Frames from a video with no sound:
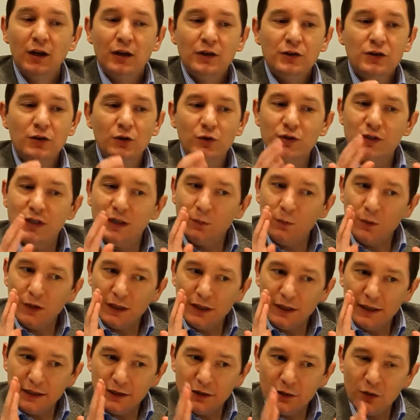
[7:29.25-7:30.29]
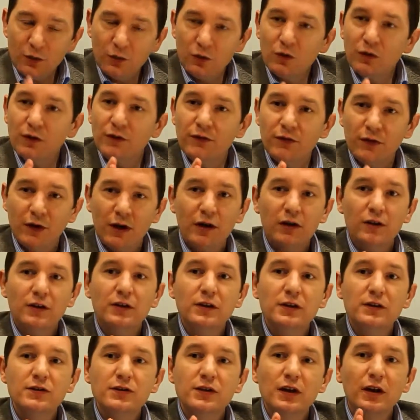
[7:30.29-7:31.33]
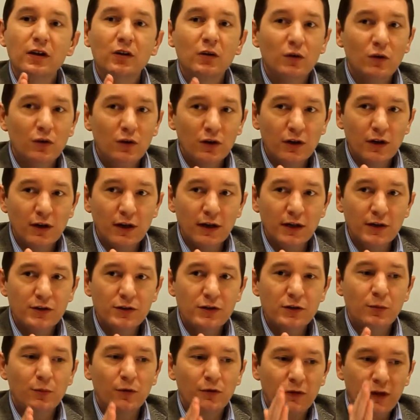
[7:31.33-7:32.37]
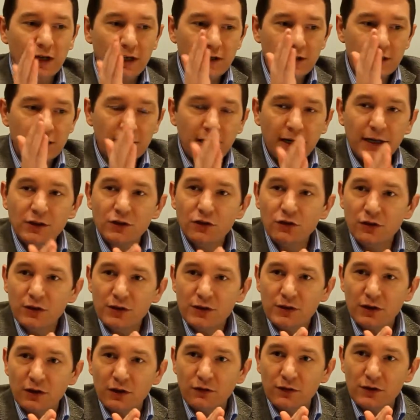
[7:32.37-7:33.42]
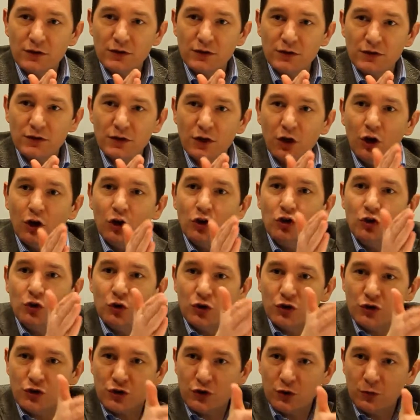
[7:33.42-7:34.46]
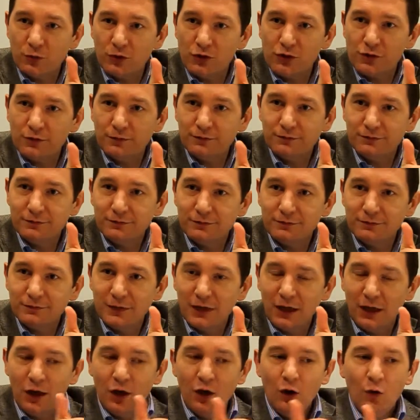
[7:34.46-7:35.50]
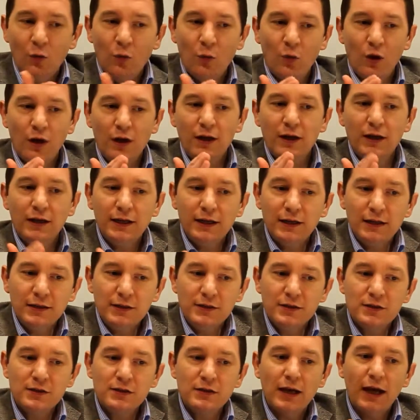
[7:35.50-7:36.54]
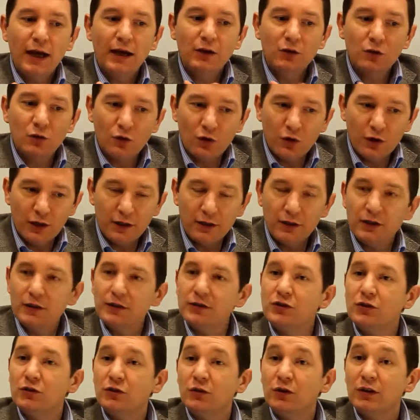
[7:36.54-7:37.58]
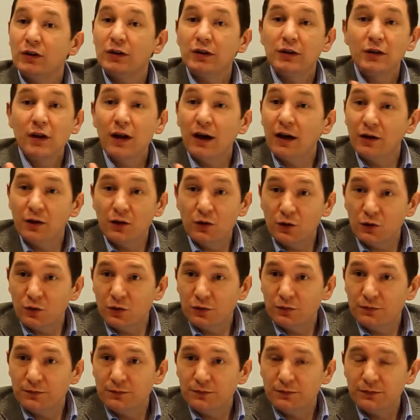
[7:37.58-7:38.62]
So typically local authorities are organized to provide statutory services to consumers. What Leeds and Croydon are doing, they're not alone,